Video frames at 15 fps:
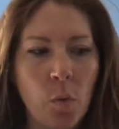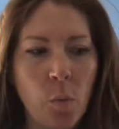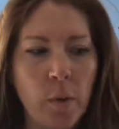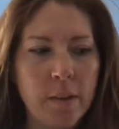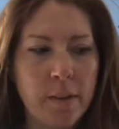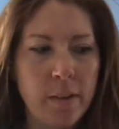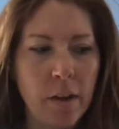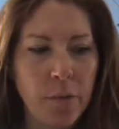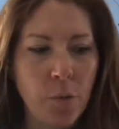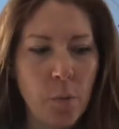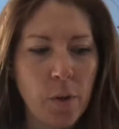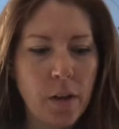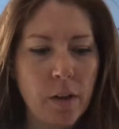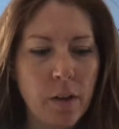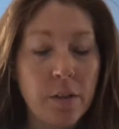what's the other
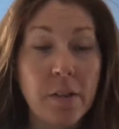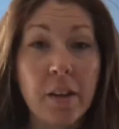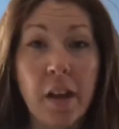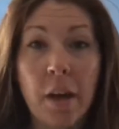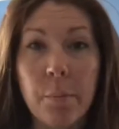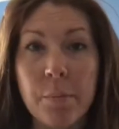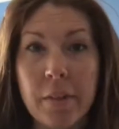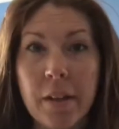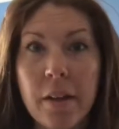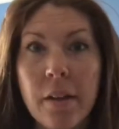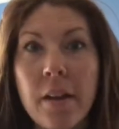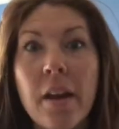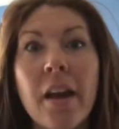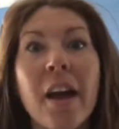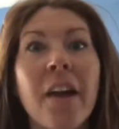one? Tecumseh.
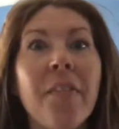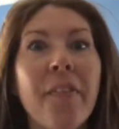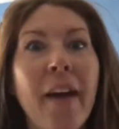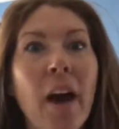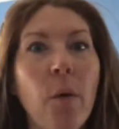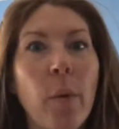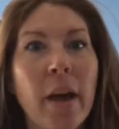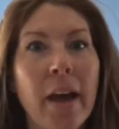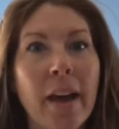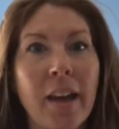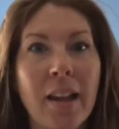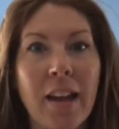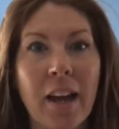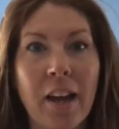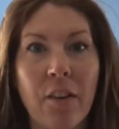And that way I
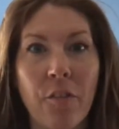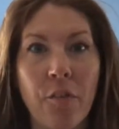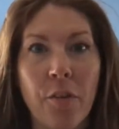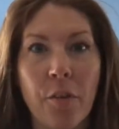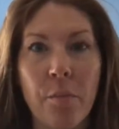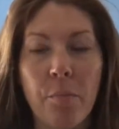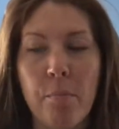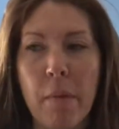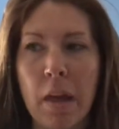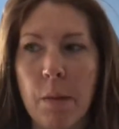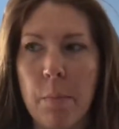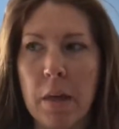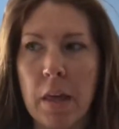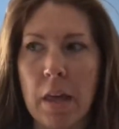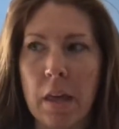can have
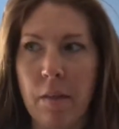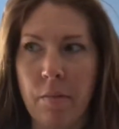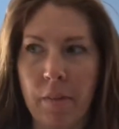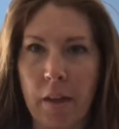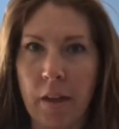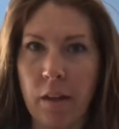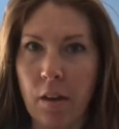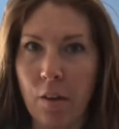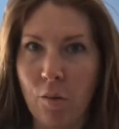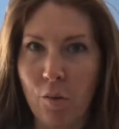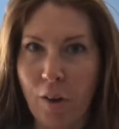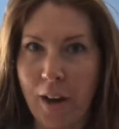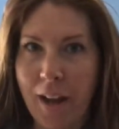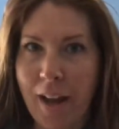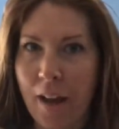maybe like a
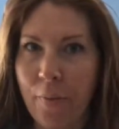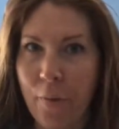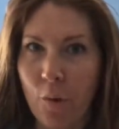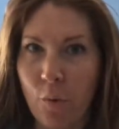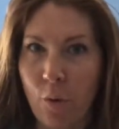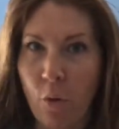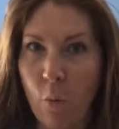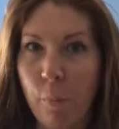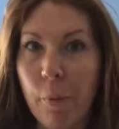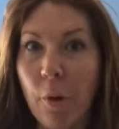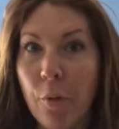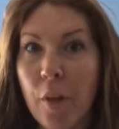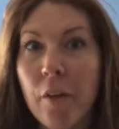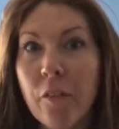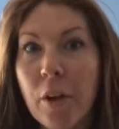gray hat that'll go with
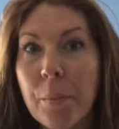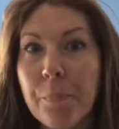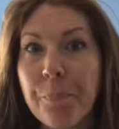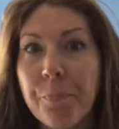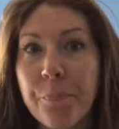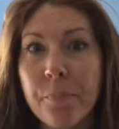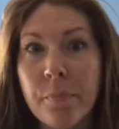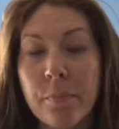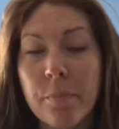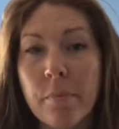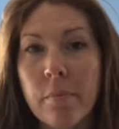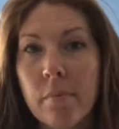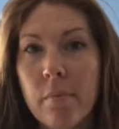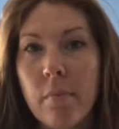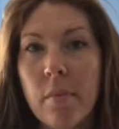both of them,
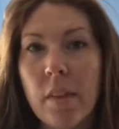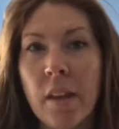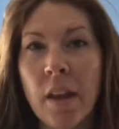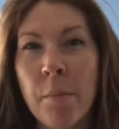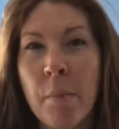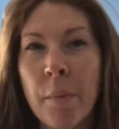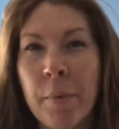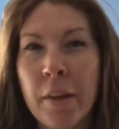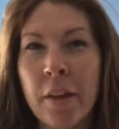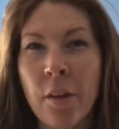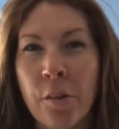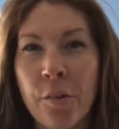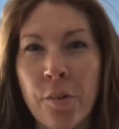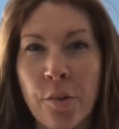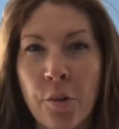and maybe
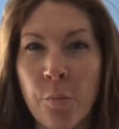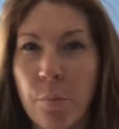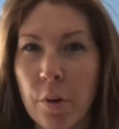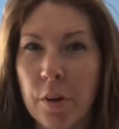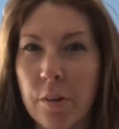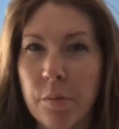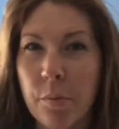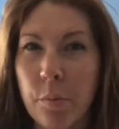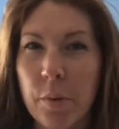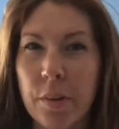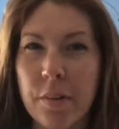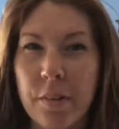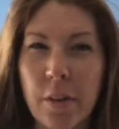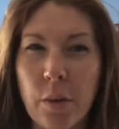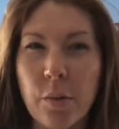kill two birds with one
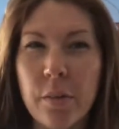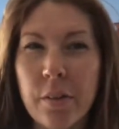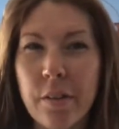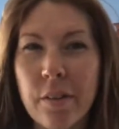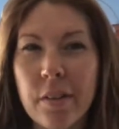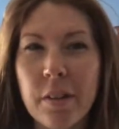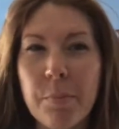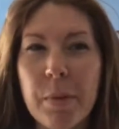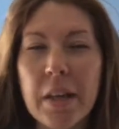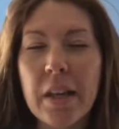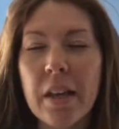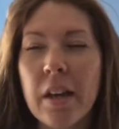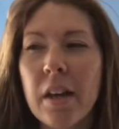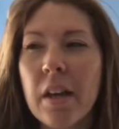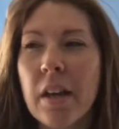stone, so to
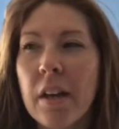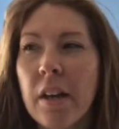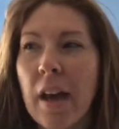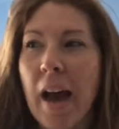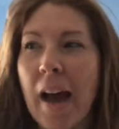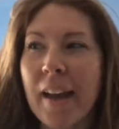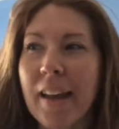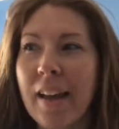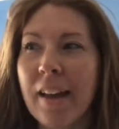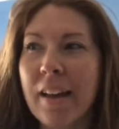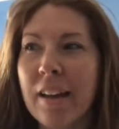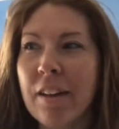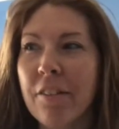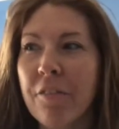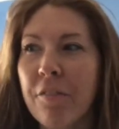speak. I
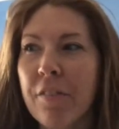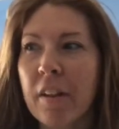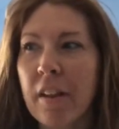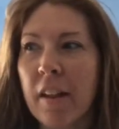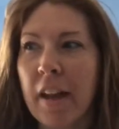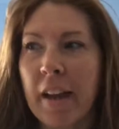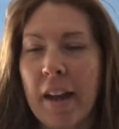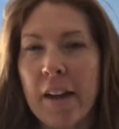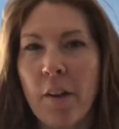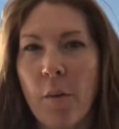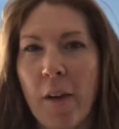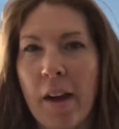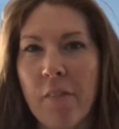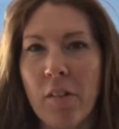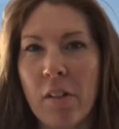kind of feel like I
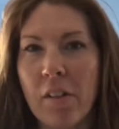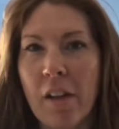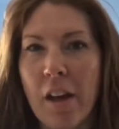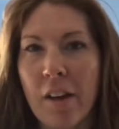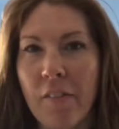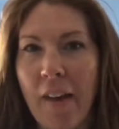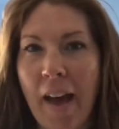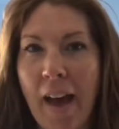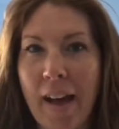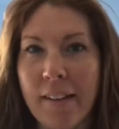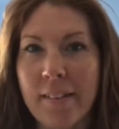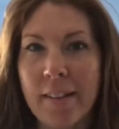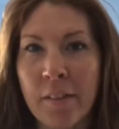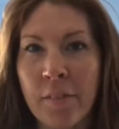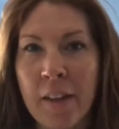don't have a lot of
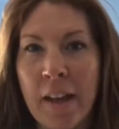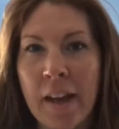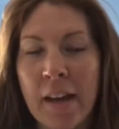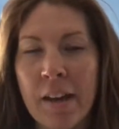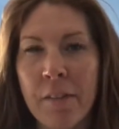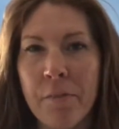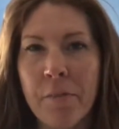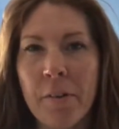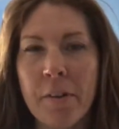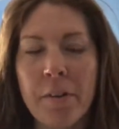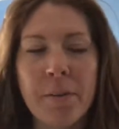hats. I only have,